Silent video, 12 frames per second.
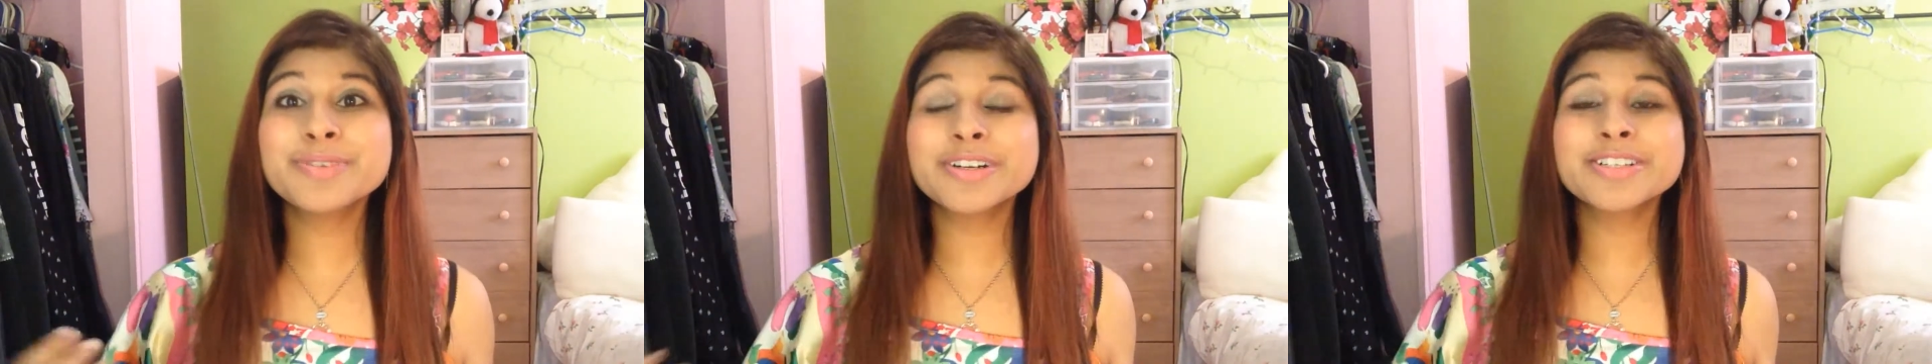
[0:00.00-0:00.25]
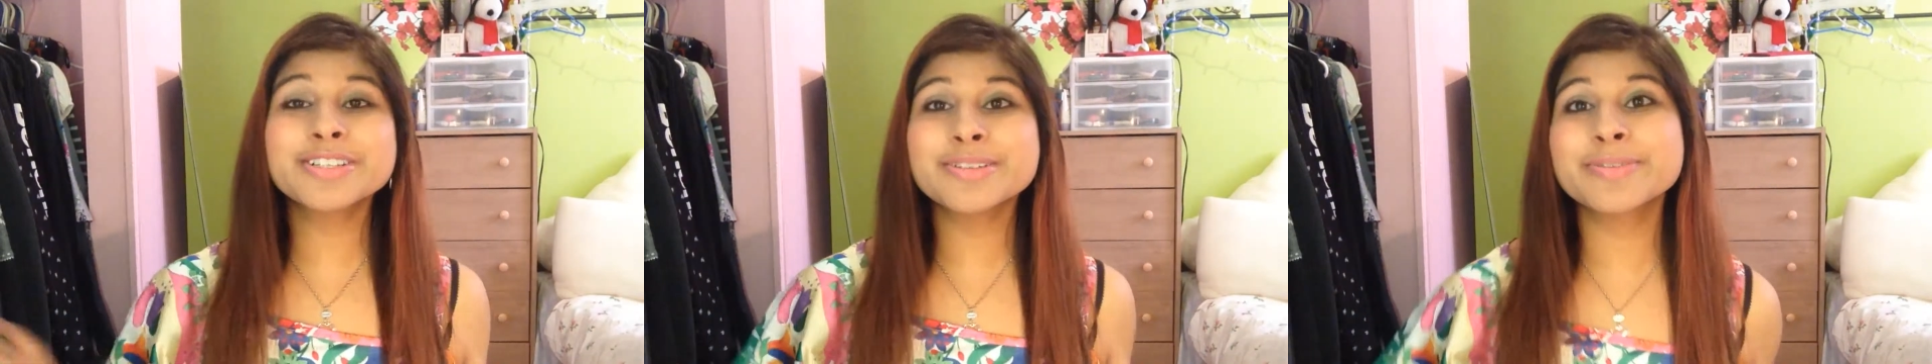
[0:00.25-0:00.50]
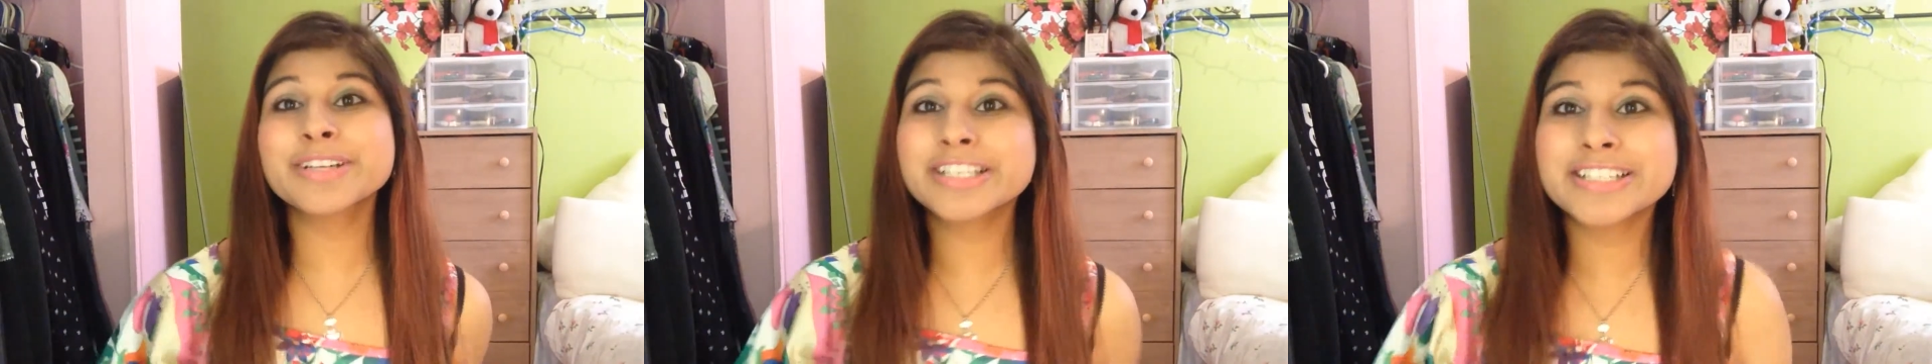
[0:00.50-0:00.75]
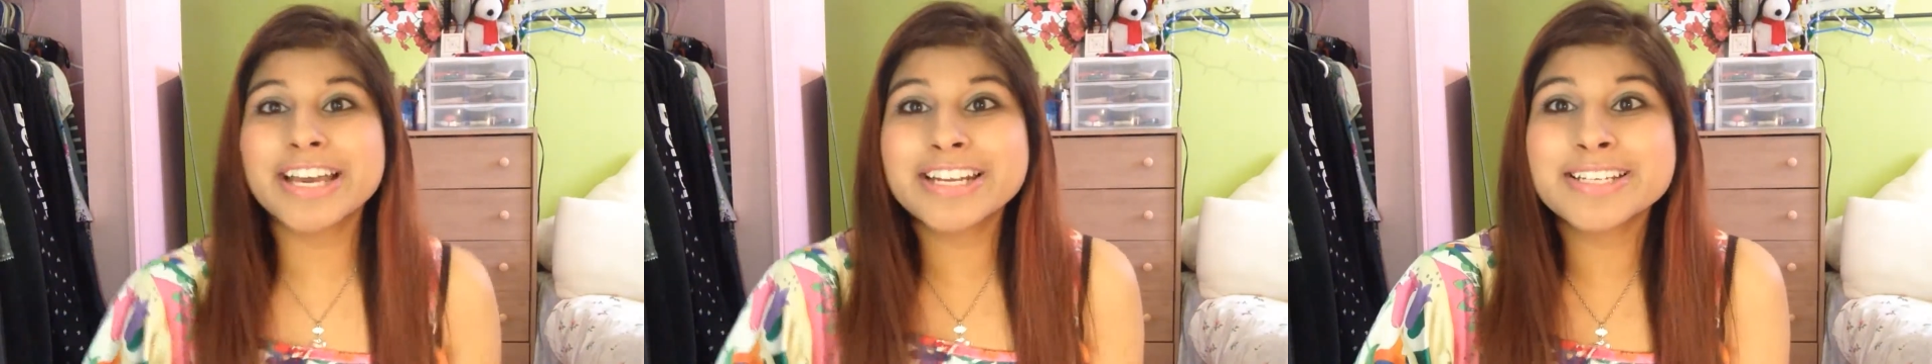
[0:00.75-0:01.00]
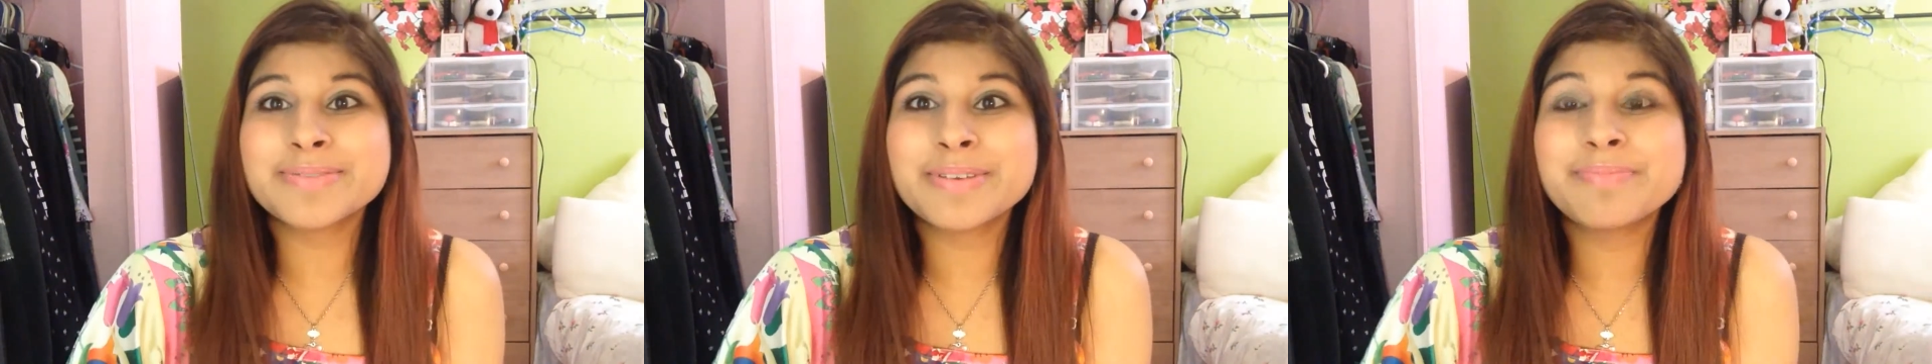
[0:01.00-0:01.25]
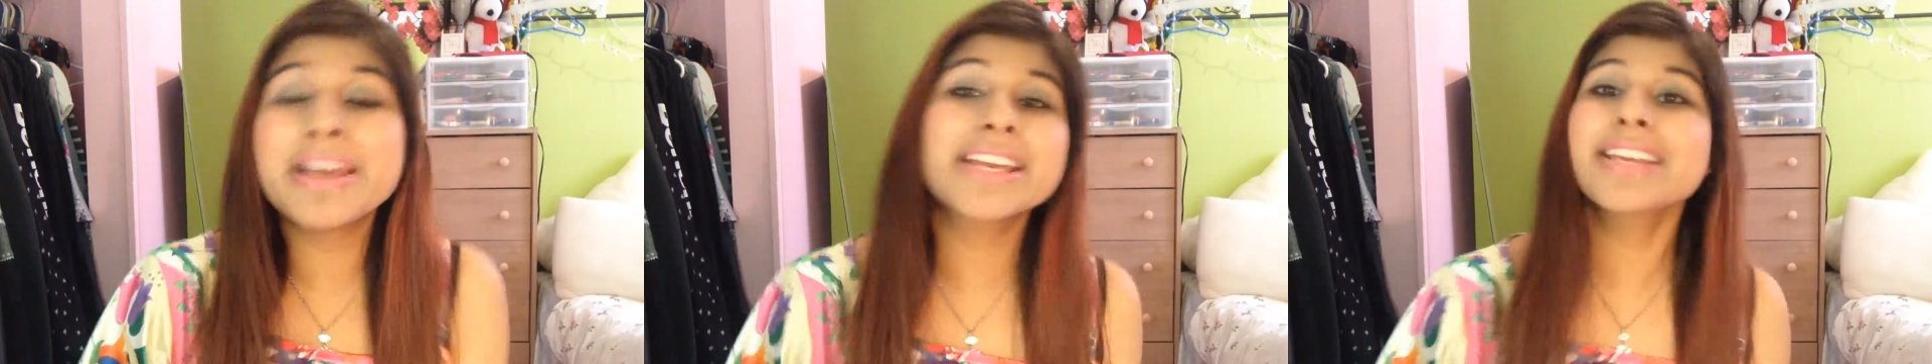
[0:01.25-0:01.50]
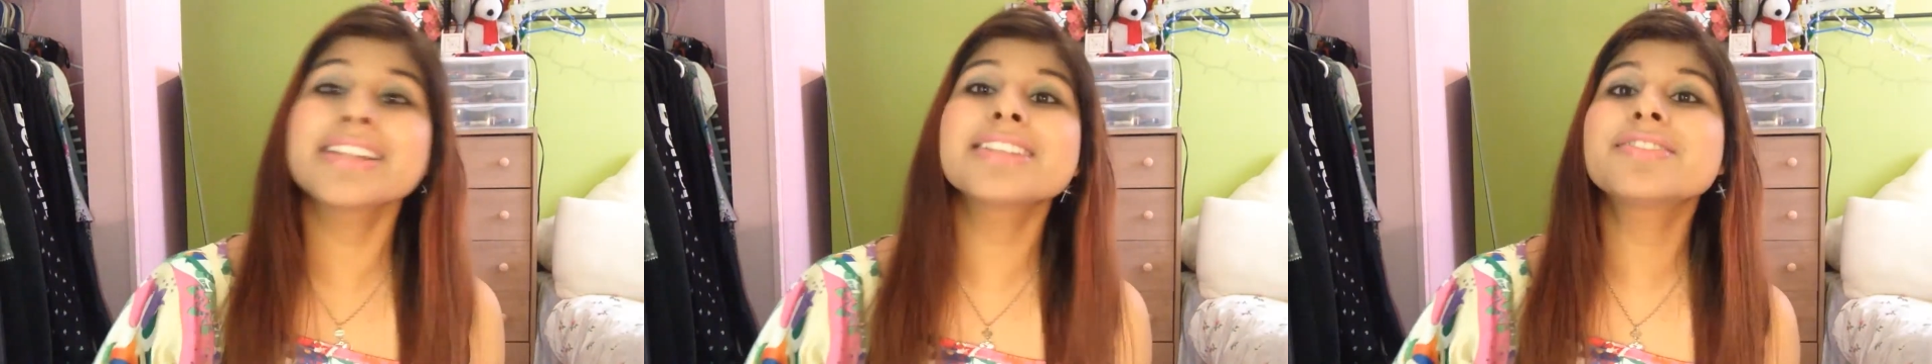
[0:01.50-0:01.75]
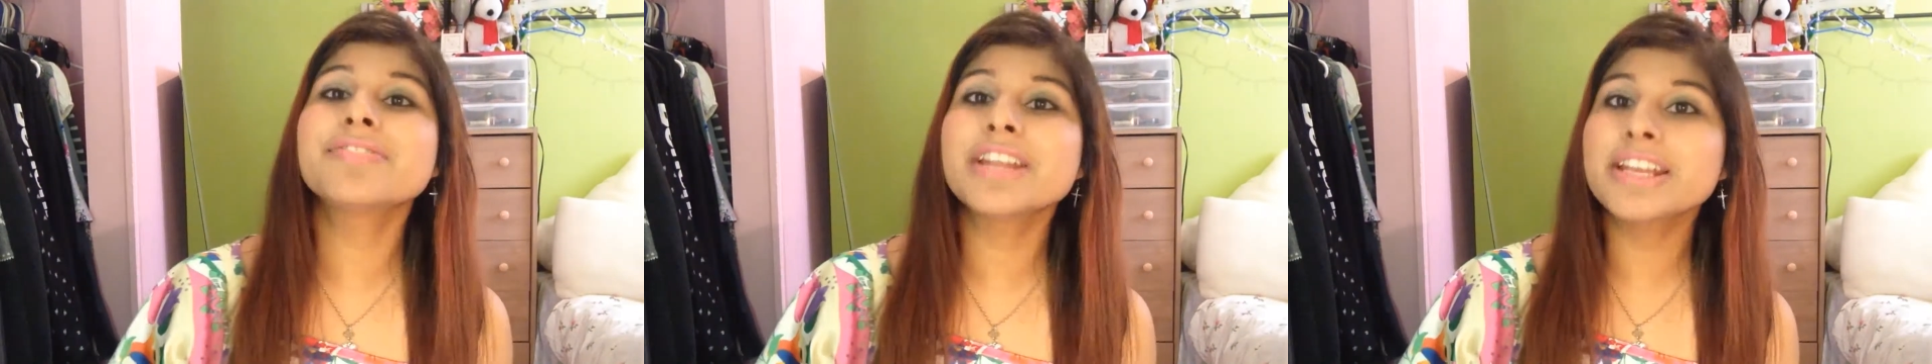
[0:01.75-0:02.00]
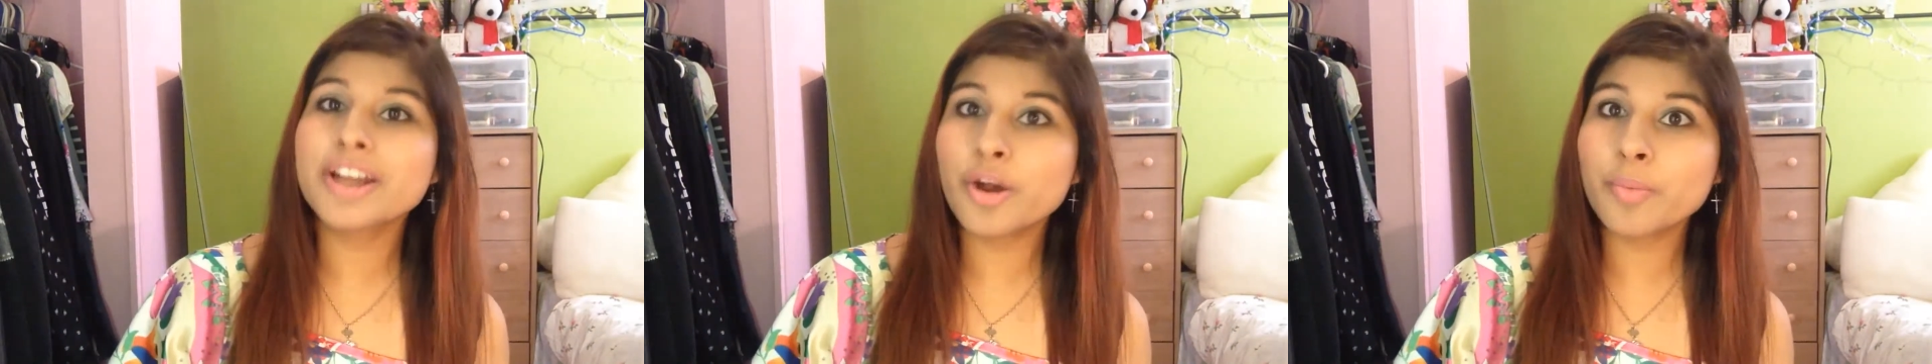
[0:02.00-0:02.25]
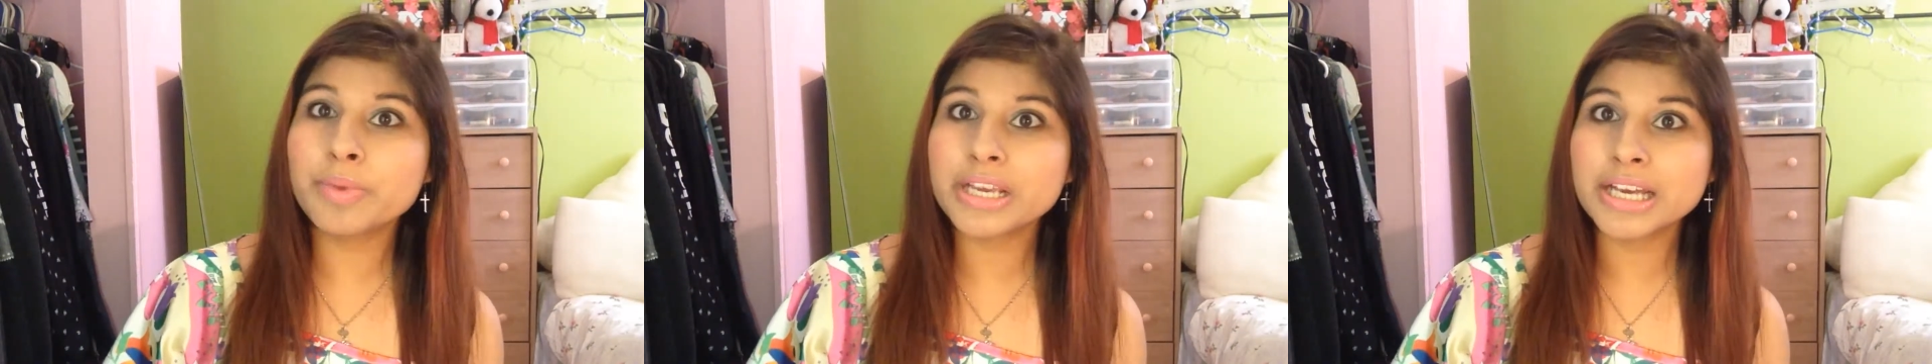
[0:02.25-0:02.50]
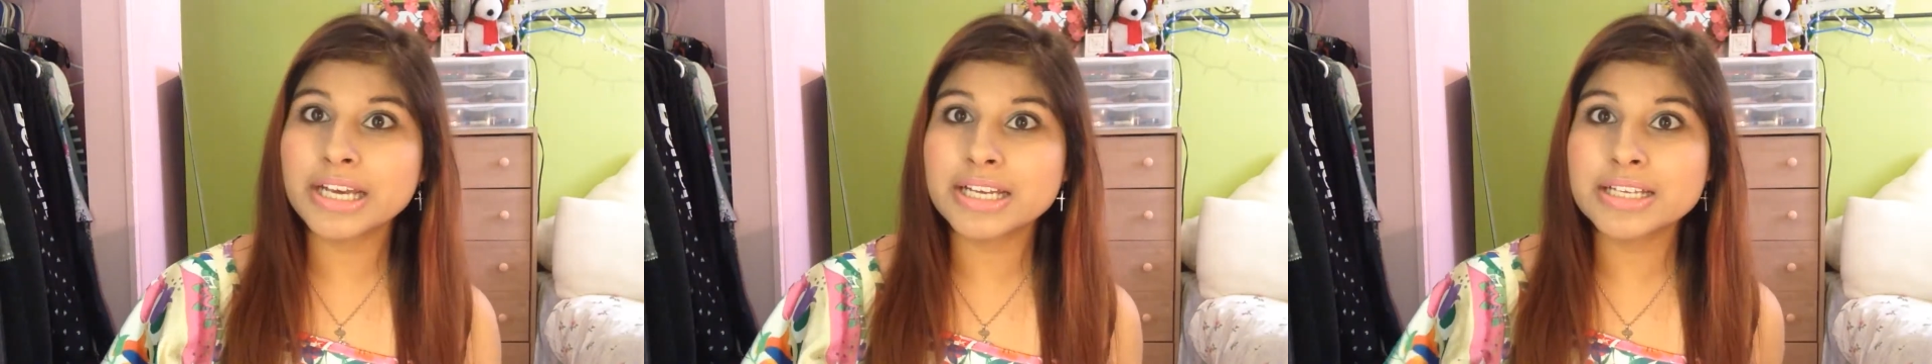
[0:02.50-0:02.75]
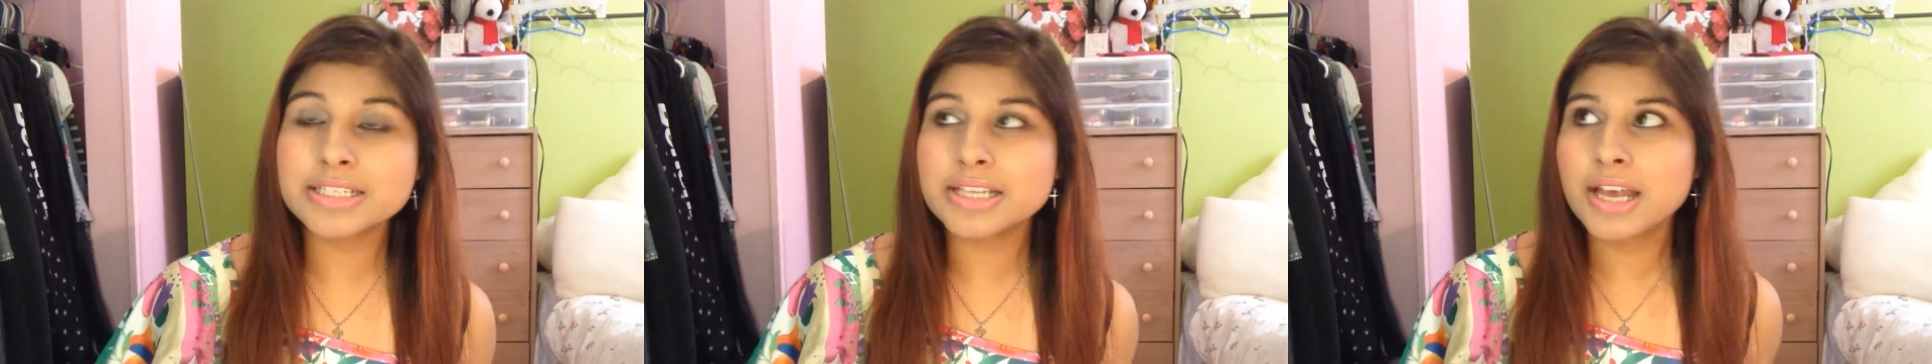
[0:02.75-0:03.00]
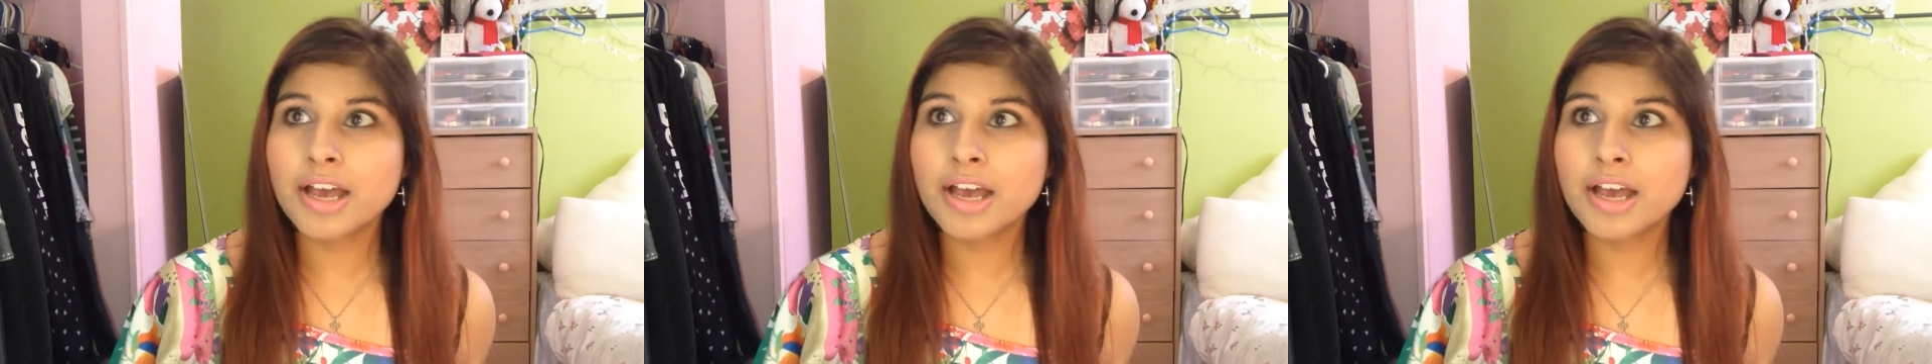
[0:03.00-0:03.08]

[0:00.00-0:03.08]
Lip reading: super excited to be making this video because